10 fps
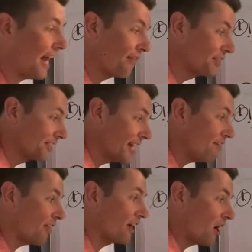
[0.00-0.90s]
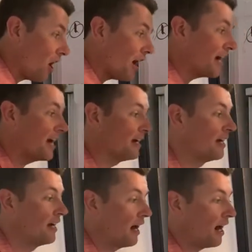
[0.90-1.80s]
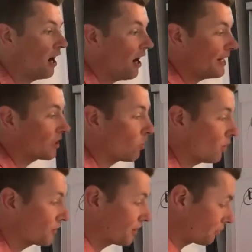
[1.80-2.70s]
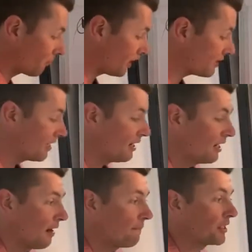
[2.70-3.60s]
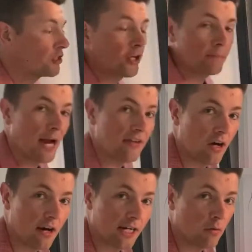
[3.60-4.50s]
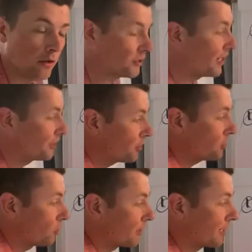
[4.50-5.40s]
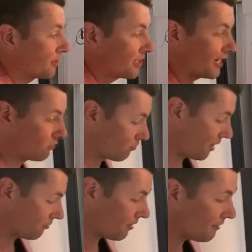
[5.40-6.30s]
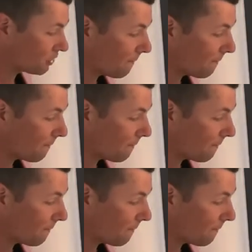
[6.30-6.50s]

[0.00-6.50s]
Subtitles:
at the 10th at a higher quantity, right? But you don't pay the higher quantity and you still get your test run, right? So